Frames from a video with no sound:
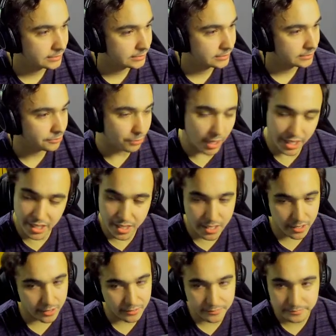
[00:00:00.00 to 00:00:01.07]
Right
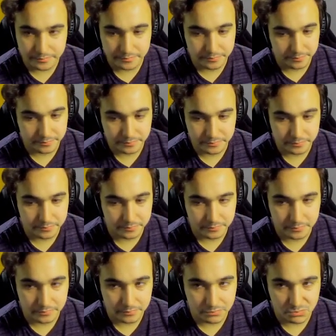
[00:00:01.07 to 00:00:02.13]
here.
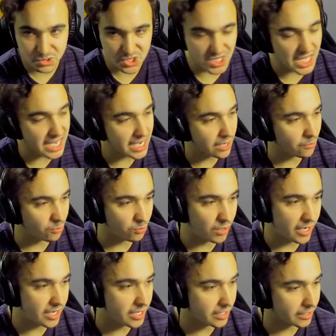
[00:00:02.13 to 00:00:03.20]
Just hang out
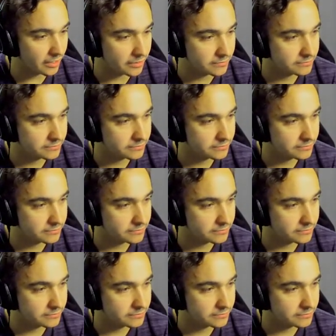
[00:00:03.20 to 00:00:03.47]
right here.